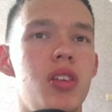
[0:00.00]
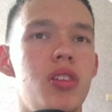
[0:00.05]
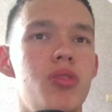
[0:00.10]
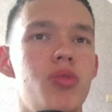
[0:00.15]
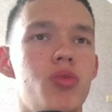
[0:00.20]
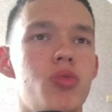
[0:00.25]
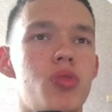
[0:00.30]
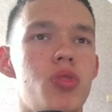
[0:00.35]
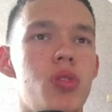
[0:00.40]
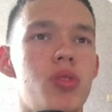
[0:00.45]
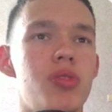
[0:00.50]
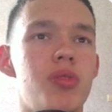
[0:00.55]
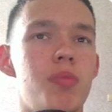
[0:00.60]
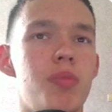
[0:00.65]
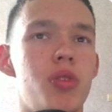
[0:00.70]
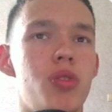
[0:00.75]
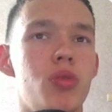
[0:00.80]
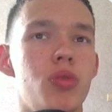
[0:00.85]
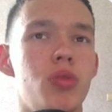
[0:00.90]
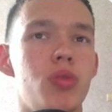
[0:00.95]
Link to all the
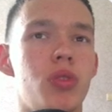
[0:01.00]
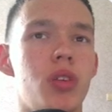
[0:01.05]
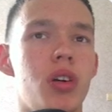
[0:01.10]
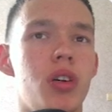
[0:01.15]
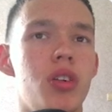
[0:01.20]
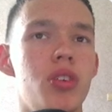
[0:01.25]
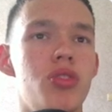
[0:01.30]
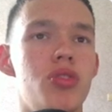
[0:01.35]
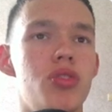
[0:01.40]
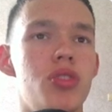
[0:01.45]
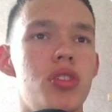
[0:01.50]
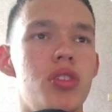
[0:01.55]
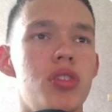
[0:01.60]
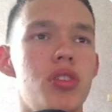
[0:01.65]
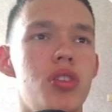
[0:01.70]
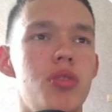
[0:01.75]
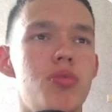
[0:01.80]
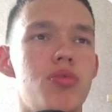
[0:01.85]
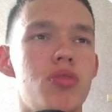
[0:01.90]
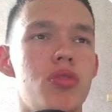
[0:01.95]
products in the
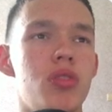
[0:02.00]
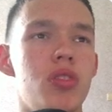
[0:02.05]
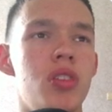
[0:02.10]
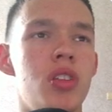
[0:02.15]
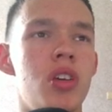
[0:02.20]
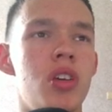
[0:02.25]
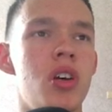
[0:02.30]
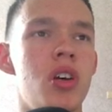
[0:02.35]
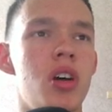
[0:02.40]
description.